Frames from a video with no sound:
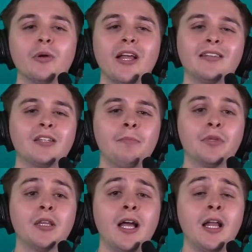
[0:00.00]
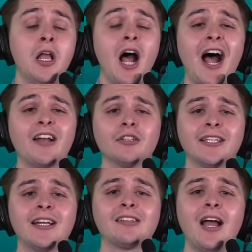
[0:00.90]
And that's something that I don't
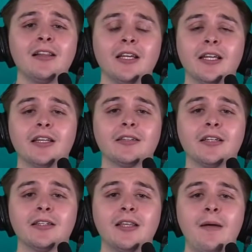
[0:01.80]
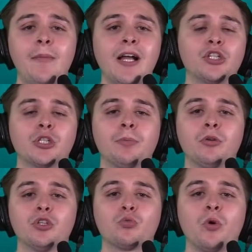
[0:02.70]
take lightly in the sense that Magic
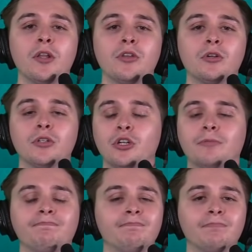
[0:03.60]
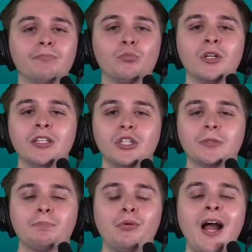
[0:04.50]
Spoon is one of their, their really
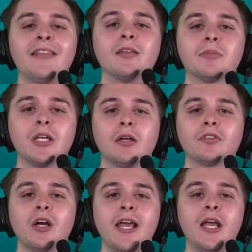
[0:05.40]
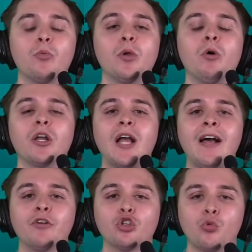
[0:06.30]
just pride themselves on hey, we want to
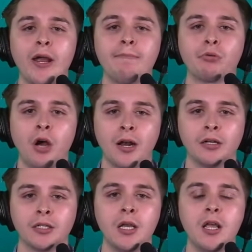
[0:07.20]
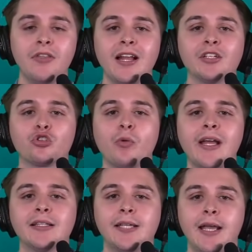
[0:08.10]
have a great product that is
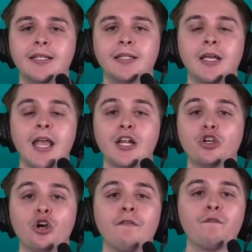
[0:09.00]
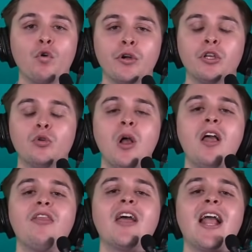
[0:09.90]
great tasting and good for you.
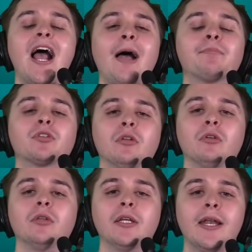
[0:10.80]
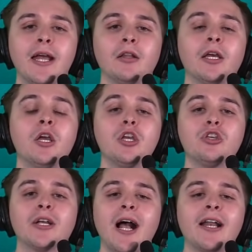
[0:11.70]
They absolutely nail it.
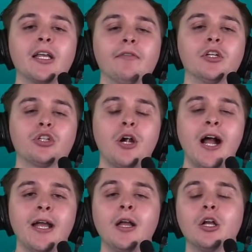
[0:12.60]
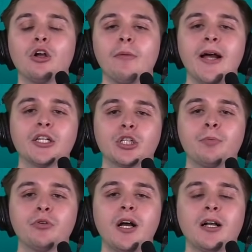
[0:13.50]
You got to give it a try. Go to
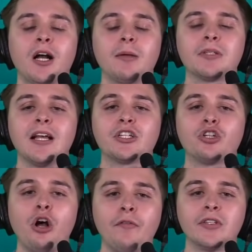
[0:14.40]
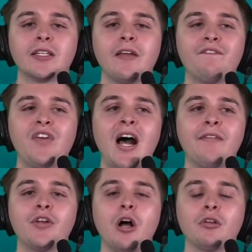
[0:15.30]
magicspoon.com slash dolphins to get
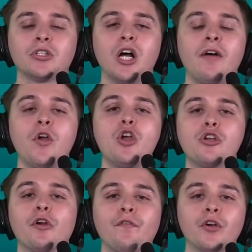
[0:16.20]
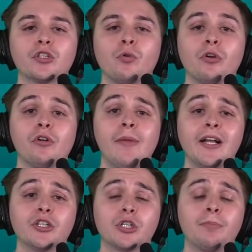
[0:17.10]
$5 off your first order of
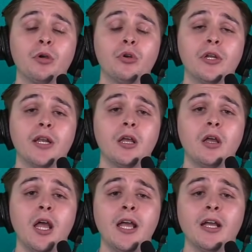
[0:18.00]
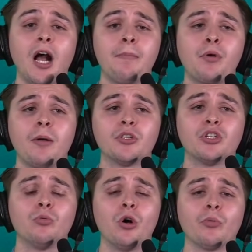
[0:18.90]
Magic Spoon and hey, I promise
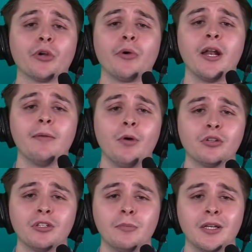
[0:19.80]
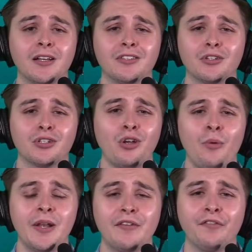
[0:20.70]
you won't regret it, mostly because there's so
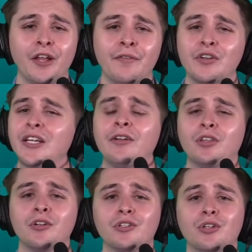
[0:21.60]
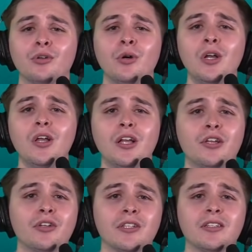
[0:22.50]
many flavors out there too.
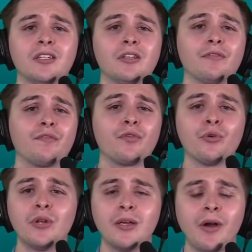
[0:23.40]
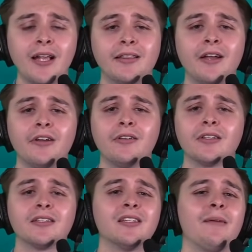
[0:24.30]
You can see the fruity right there. You
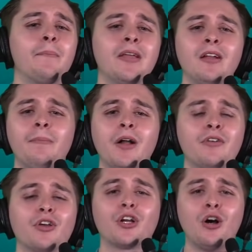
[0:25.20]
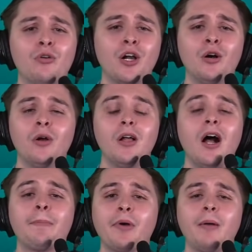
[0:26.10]
can see the peanut butter, the cocoa.
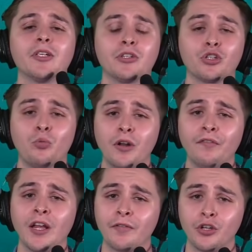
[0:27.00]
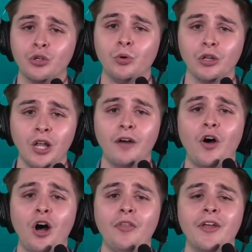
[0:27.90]
I promise there's one flavor you will love
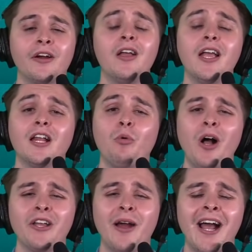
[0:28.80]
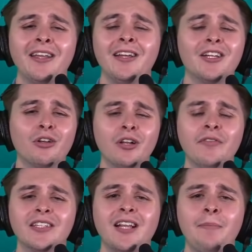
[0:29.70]
on there. And while you're at it, don't
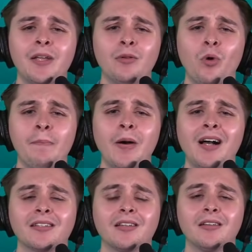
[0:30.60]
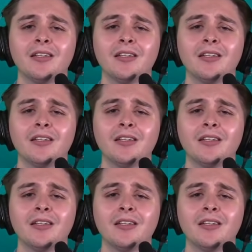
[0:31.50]
even stop getting one box.